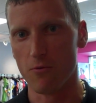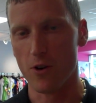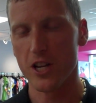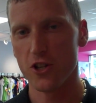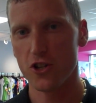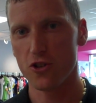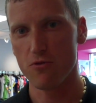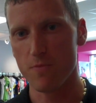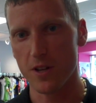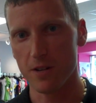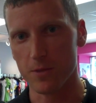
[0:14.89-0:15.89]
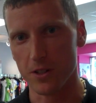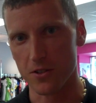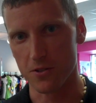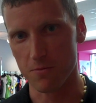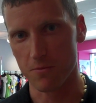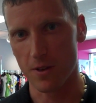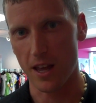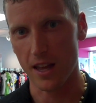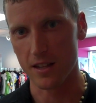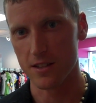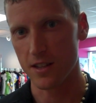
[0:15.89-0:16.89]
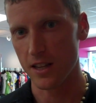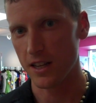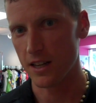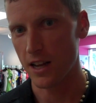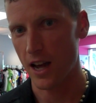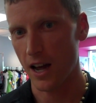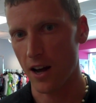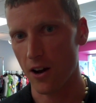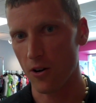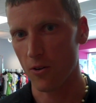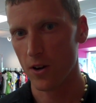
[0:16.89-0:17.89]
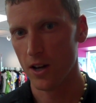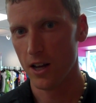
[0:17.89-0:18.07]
running shoe minimalism and seeing how